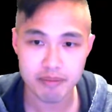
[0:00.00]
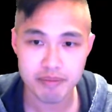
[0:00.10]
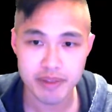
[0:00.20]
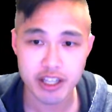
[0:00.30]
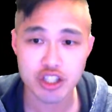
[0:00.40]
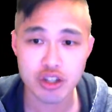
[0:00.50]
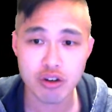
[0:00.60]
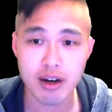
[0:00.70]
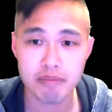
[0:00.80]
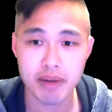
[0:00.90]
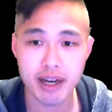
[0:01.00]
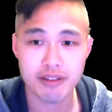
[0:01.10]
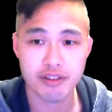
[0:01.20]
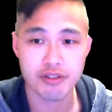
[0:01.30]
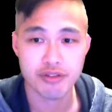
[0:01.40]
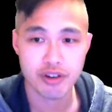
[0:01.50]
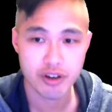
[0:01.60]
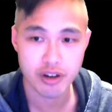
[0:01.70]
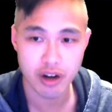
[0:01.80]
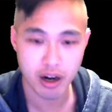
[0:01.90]
they show up as a
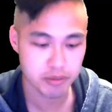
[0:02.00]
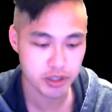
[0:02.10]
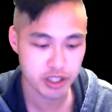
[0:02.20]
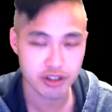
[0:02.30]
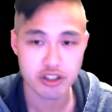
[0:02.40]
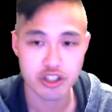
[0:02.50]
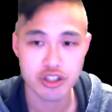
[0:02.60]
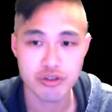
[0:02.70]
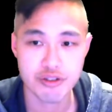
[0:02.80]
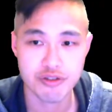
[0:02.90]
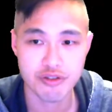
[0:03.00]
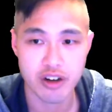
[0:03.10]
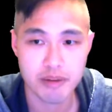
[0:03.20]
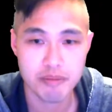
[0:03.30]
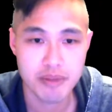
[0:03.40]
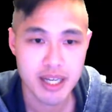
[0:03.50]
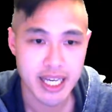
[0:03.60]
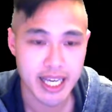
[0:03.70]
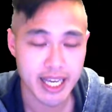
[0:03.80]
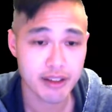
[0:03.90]
third option to choose from
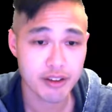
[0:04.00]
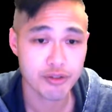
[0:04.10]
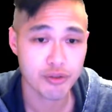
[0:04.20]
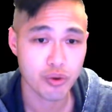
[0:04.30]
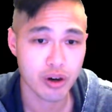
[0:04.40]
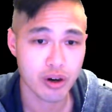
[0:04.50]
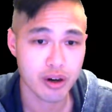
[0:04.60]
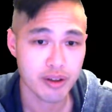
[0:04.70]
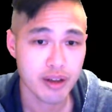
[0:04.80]
in the store.